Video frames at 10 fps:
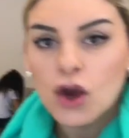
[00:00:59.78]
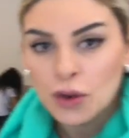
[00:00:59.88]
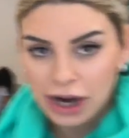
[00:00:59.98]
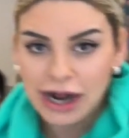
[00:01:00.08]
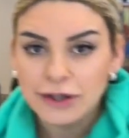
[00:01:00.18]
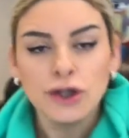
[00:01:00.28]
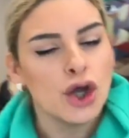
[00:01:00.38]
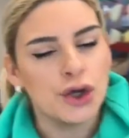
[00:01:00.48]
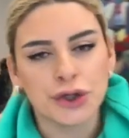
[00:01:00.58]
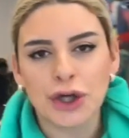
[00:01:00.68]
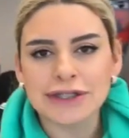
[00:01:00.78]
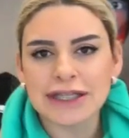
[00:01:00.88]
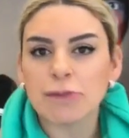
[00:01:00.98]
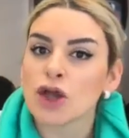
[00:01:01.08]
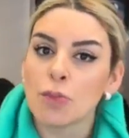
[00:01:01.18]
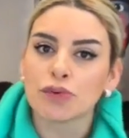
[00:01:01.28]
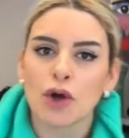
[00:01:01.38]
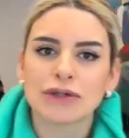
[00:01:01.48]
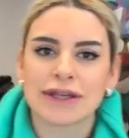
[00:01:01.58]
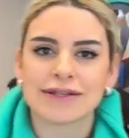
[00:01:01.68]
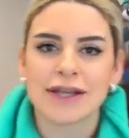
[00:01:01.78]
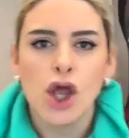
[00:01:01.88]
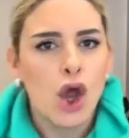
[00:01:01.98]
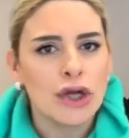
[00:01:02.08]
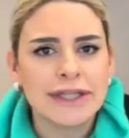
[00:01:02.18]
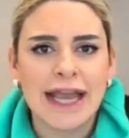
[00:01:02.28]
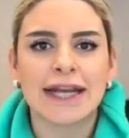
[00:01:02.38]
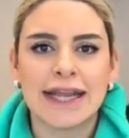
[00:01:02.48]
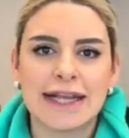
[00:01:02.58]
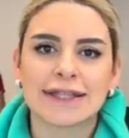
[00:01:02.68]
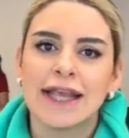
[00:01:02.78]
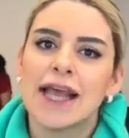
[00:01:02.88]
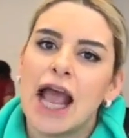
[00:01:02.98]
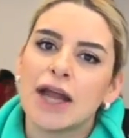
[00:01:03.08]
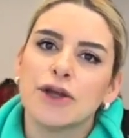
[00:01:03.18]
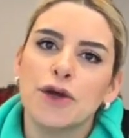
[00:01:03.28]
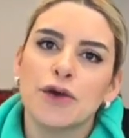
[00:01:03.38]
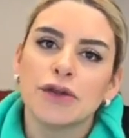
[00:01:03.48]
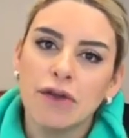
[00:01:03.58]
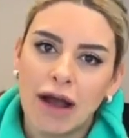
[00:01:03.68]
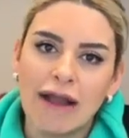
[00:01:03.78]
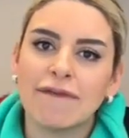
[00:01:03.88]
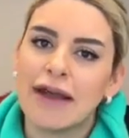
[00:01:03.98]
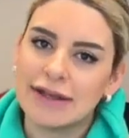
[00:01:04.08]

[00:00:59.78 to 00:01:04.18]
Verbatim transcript: her art, her concepts, her process, her techniques and her life